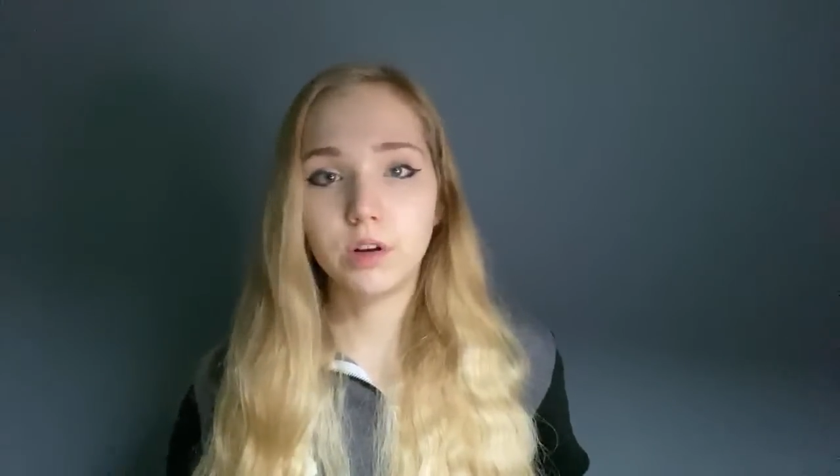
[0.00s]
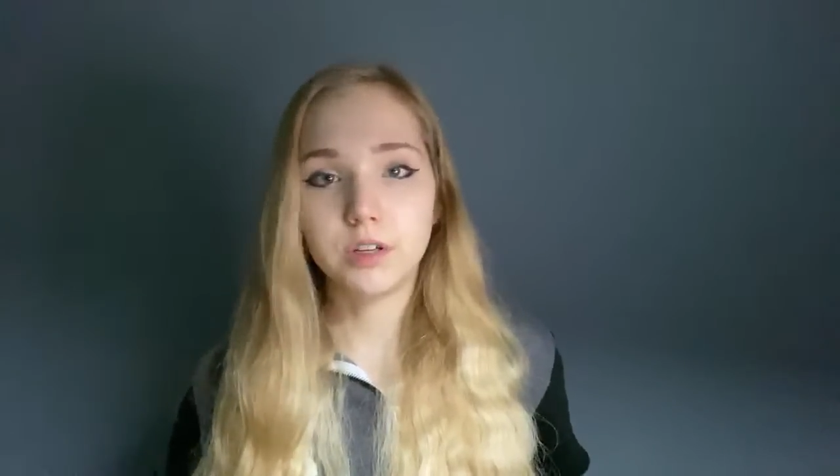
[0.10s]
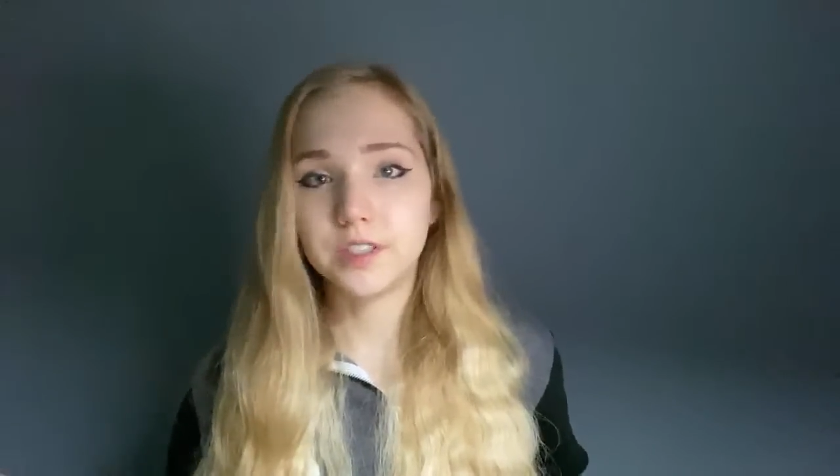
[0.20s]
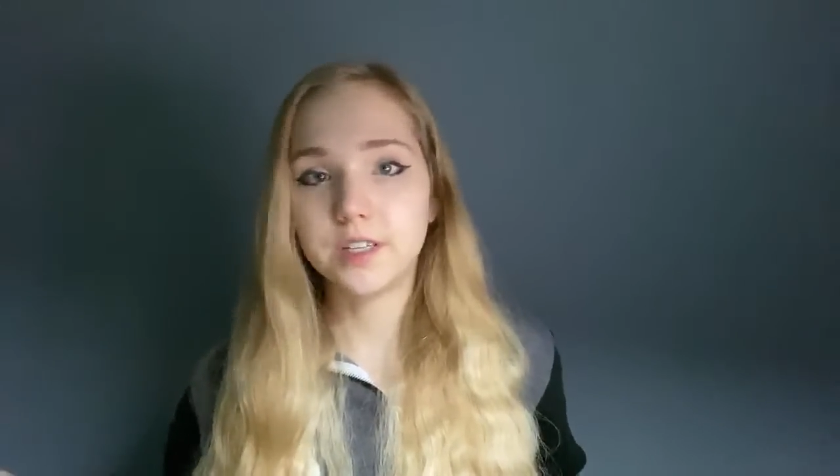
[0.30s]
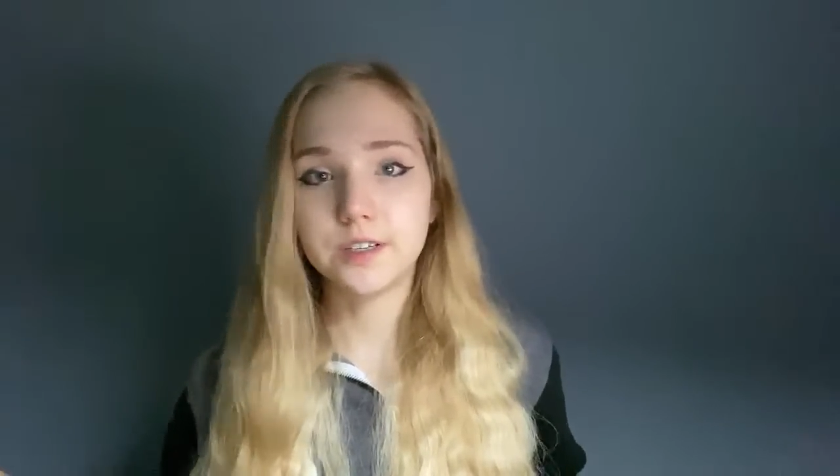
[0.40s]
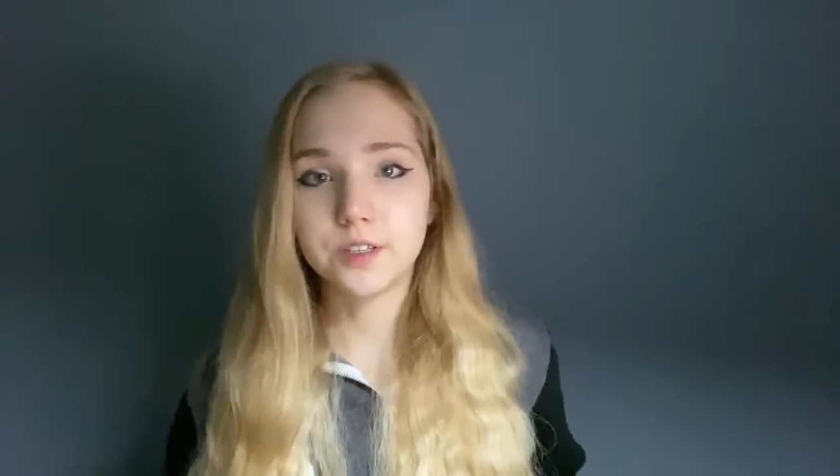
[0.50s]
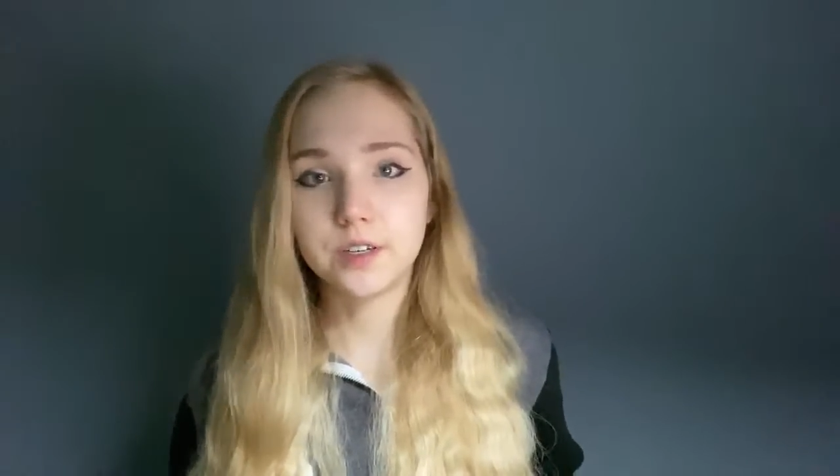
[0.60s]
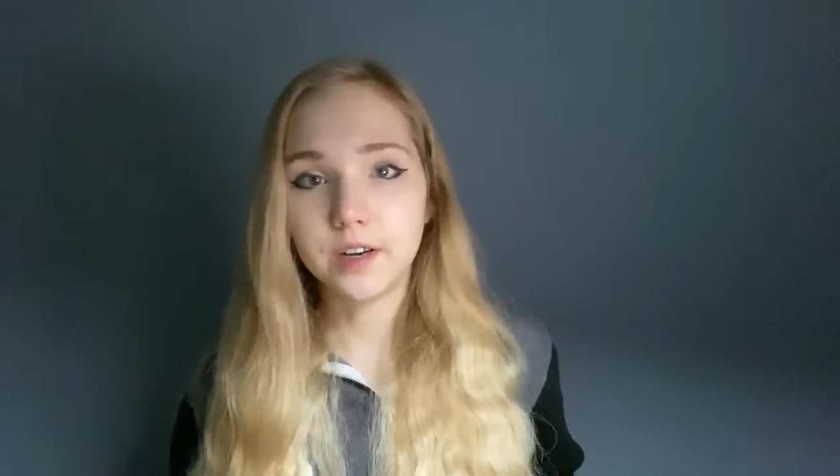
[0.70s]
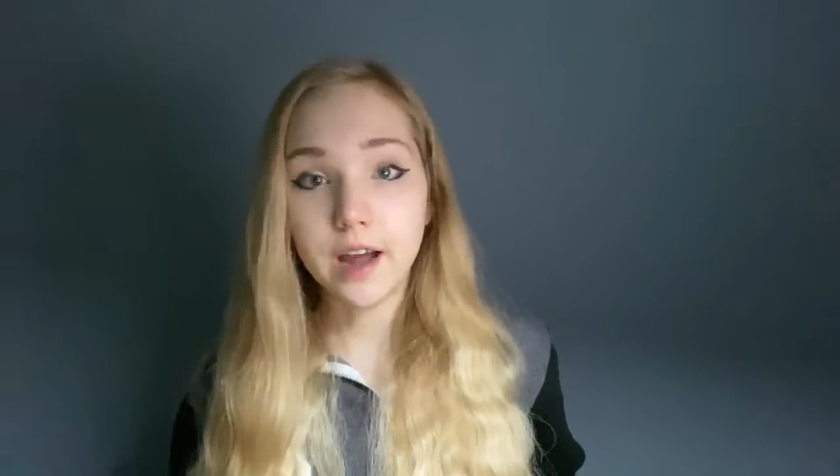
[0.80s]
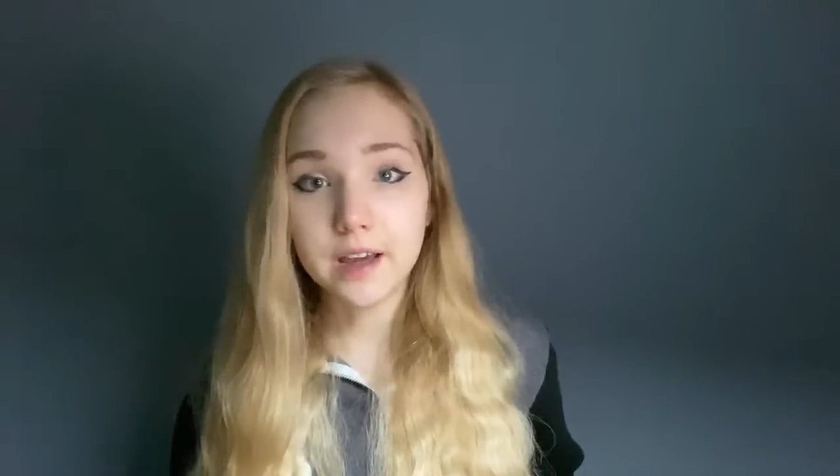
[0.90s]
continues to
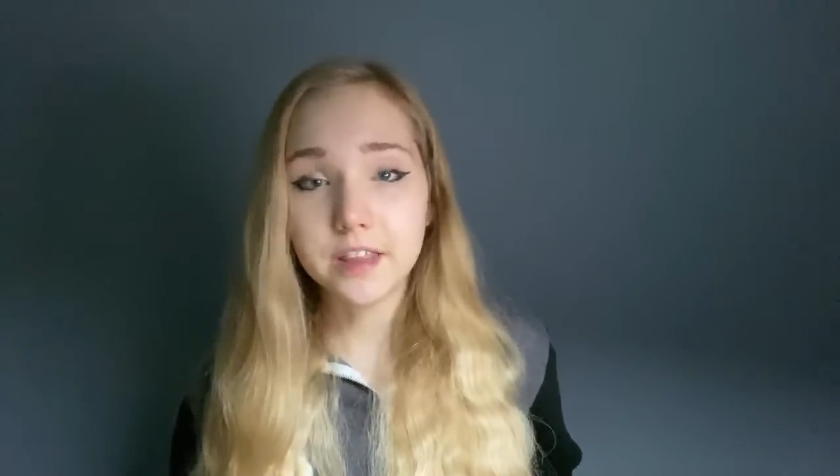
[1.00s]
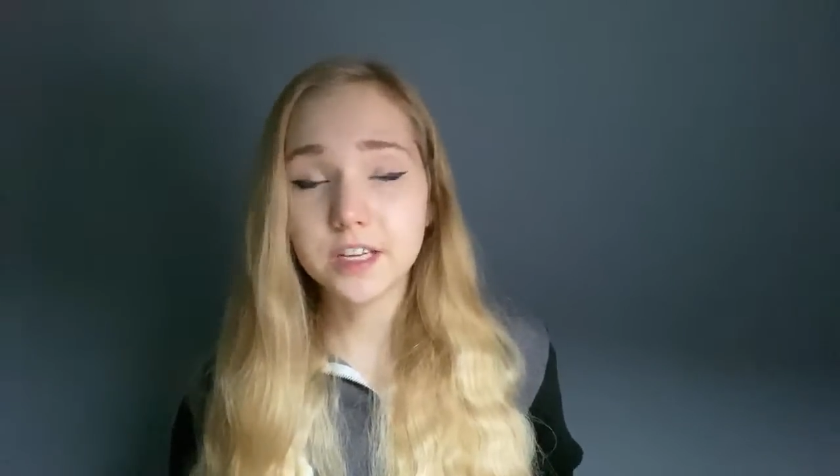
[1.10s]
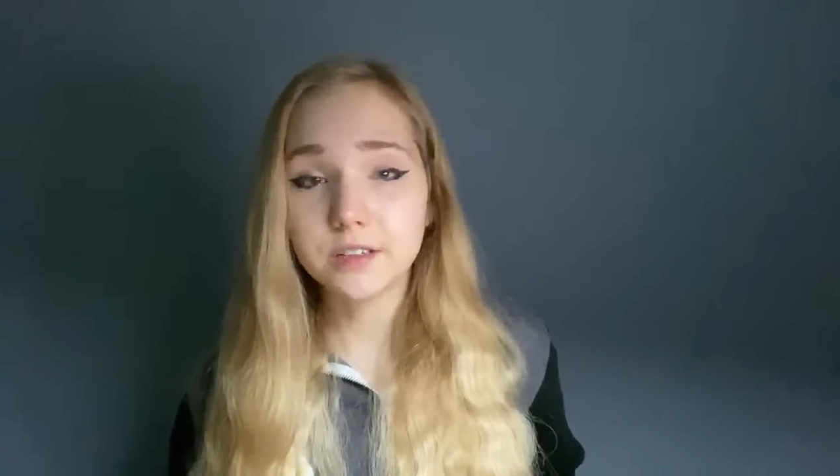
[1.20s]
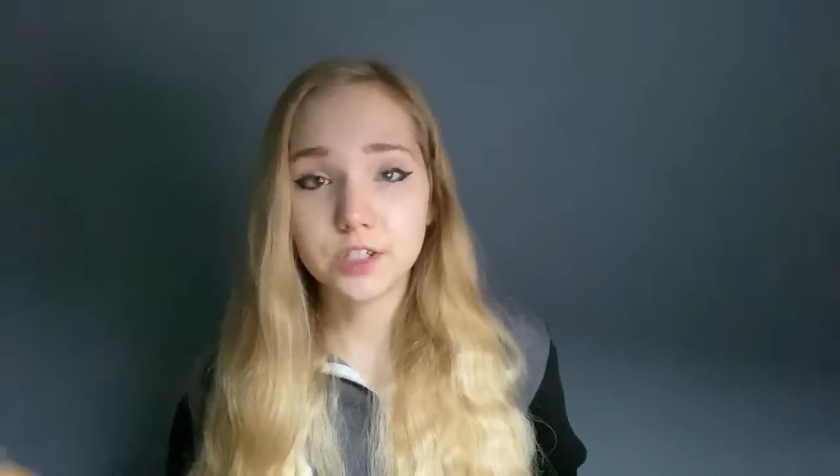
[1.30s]
deny the